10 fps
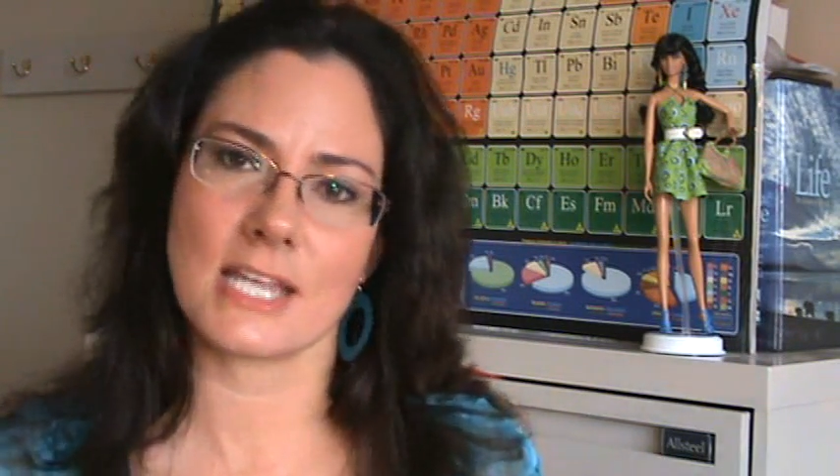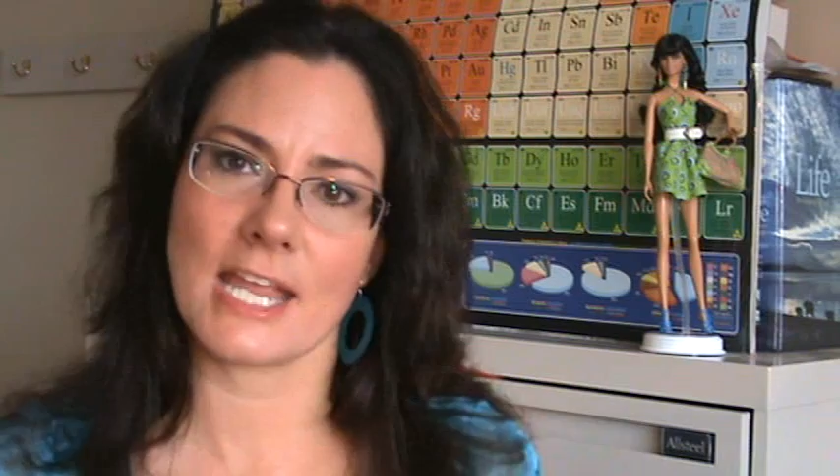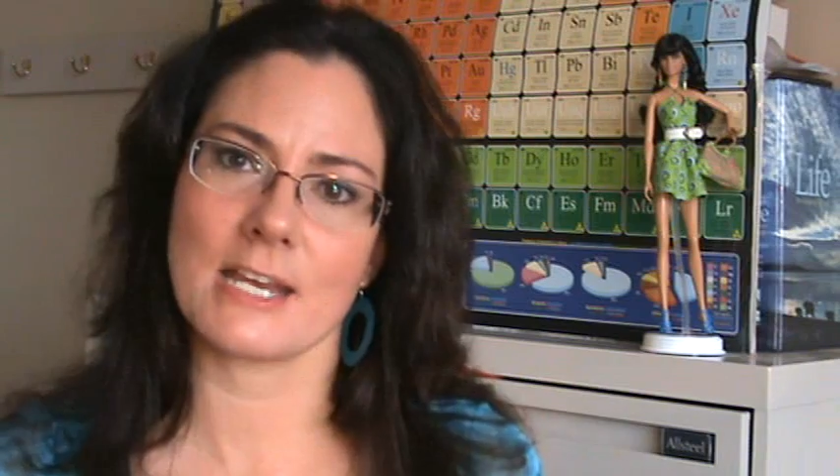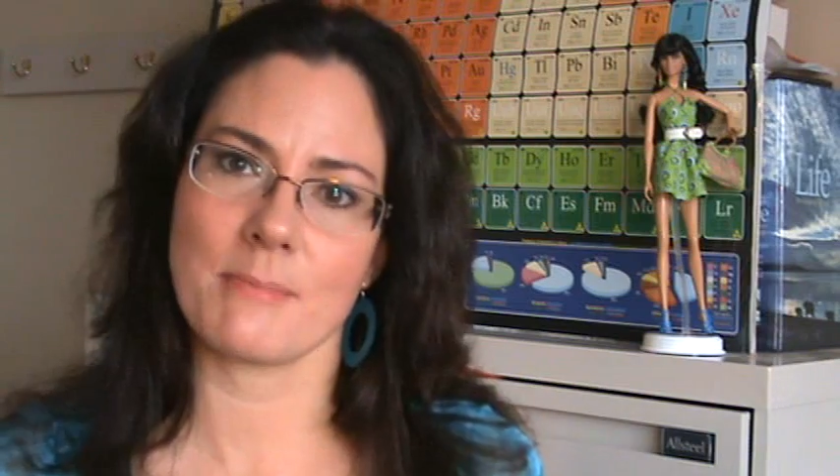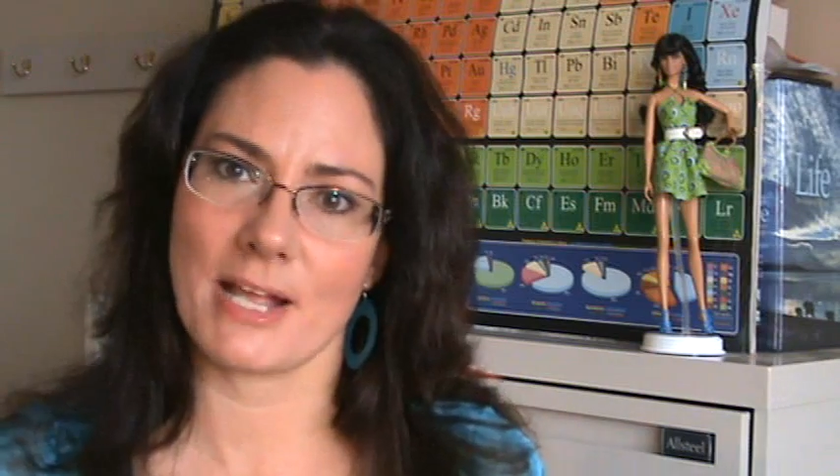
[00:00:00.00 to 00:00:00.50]
to
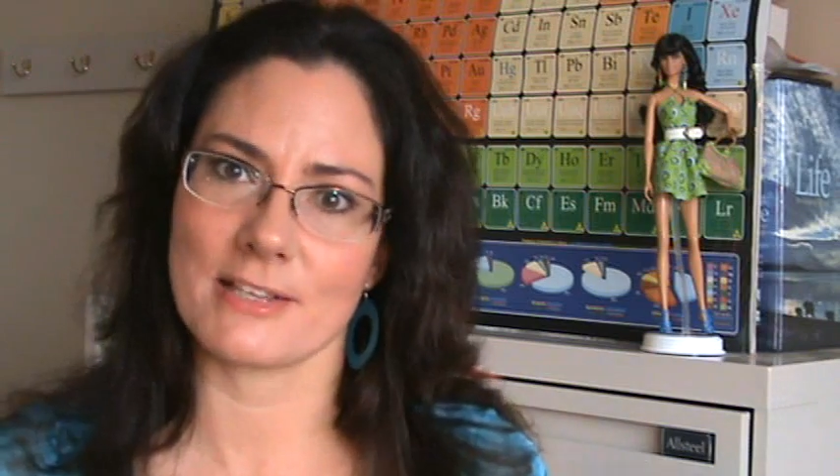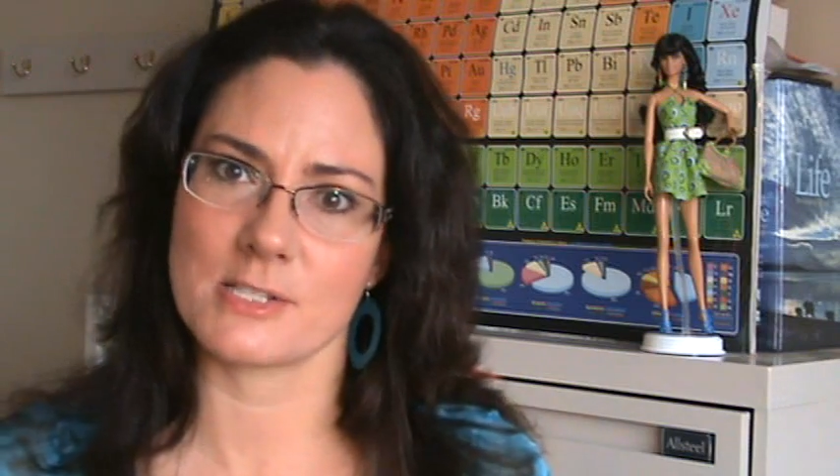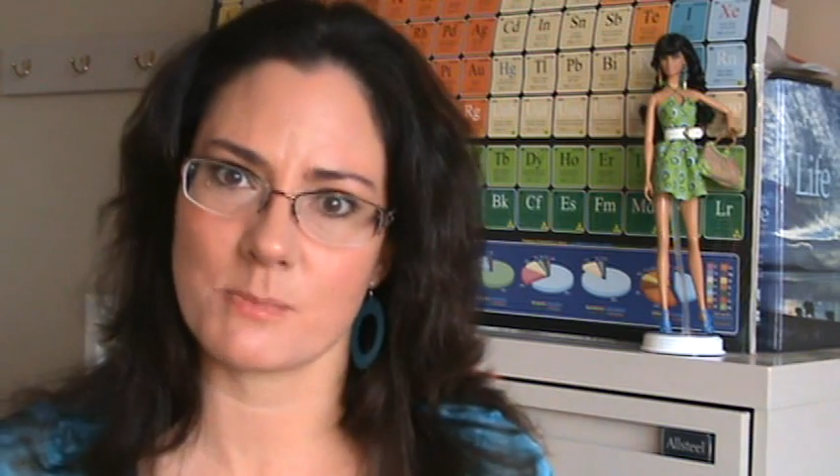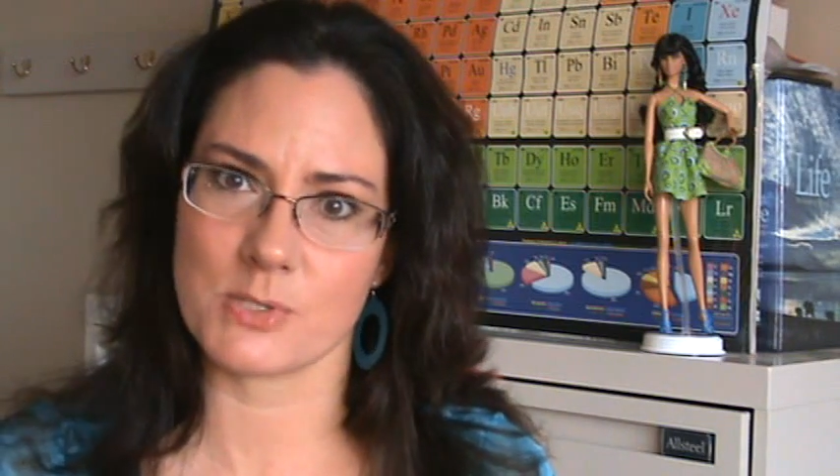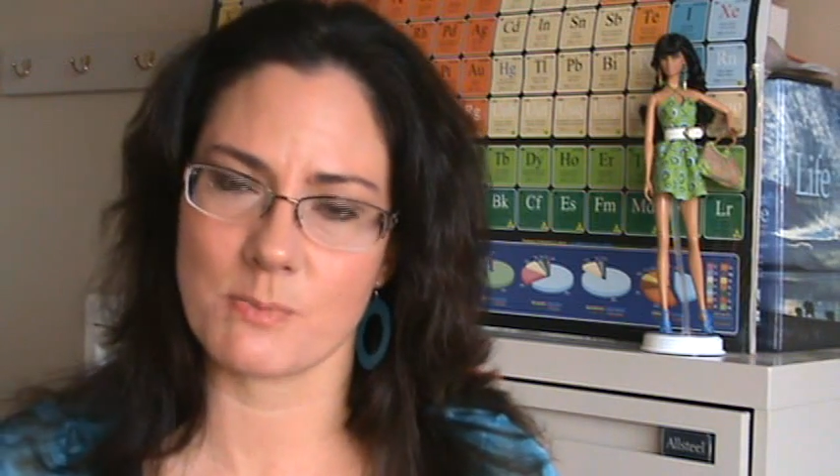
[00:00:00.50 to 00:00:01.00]
gain a
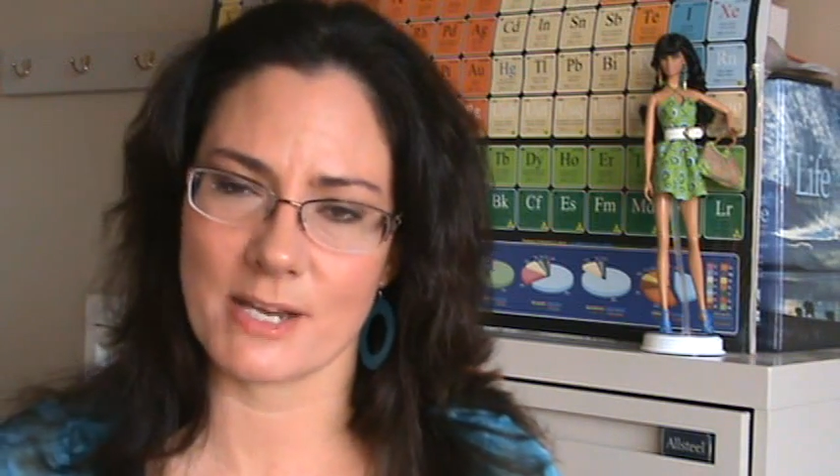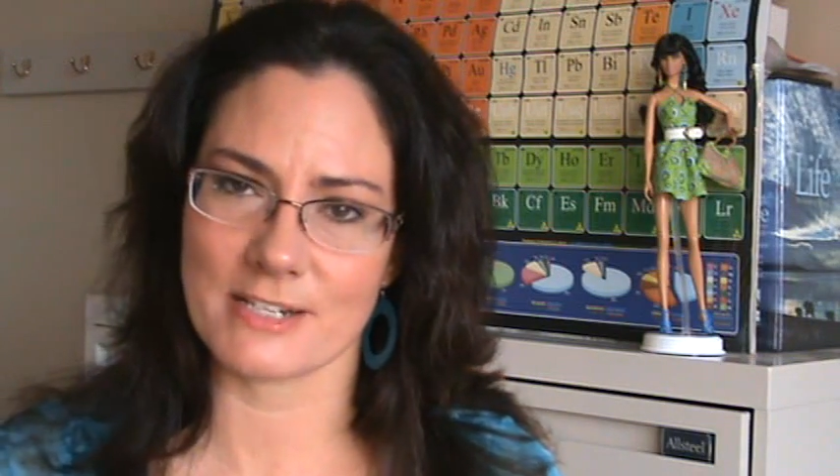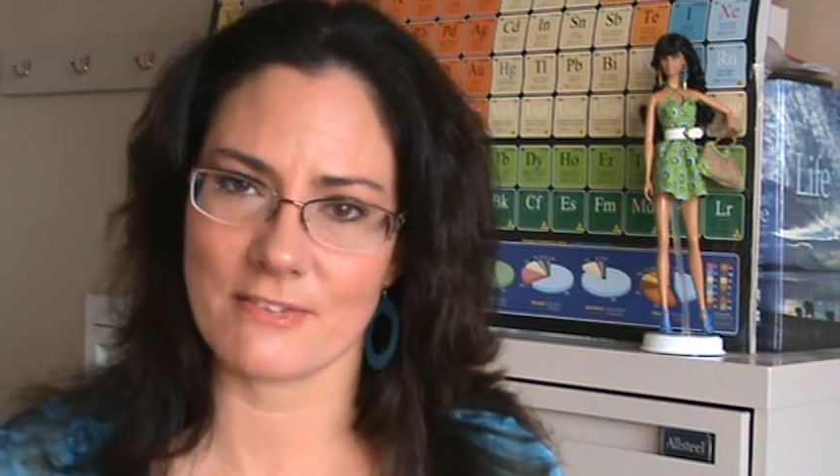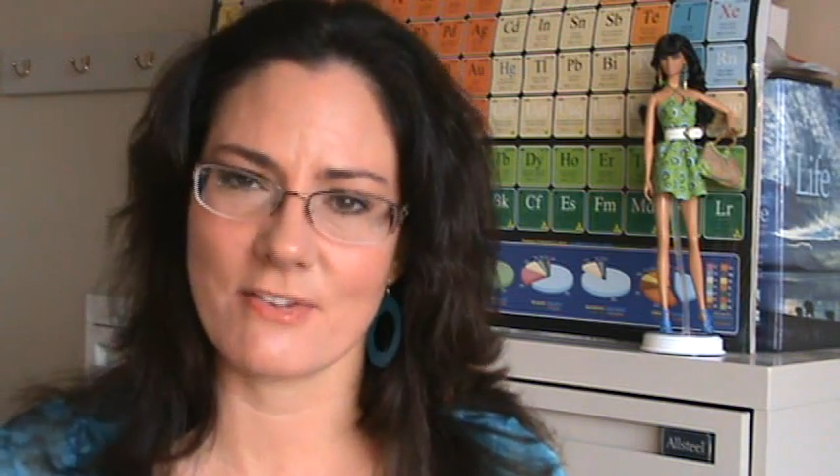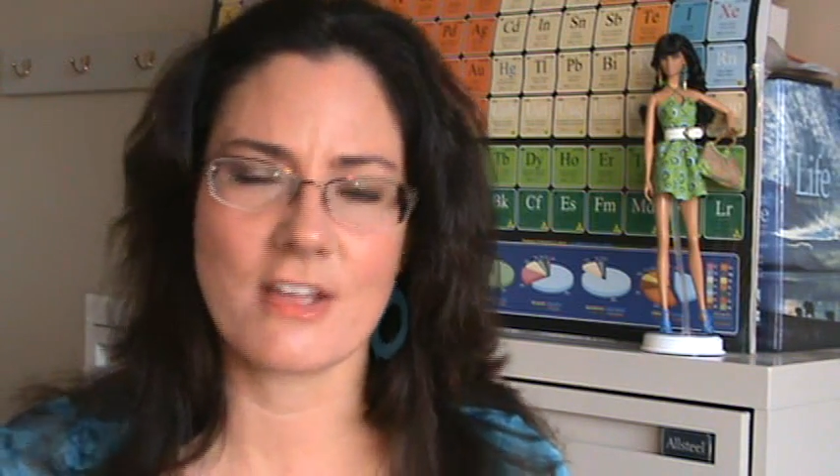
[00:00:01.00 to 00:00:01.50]
balanced
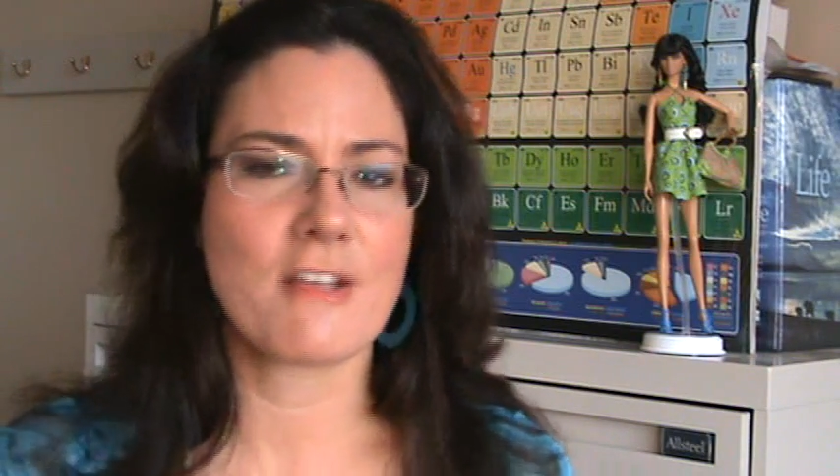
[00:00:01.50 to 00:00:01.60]
perspective.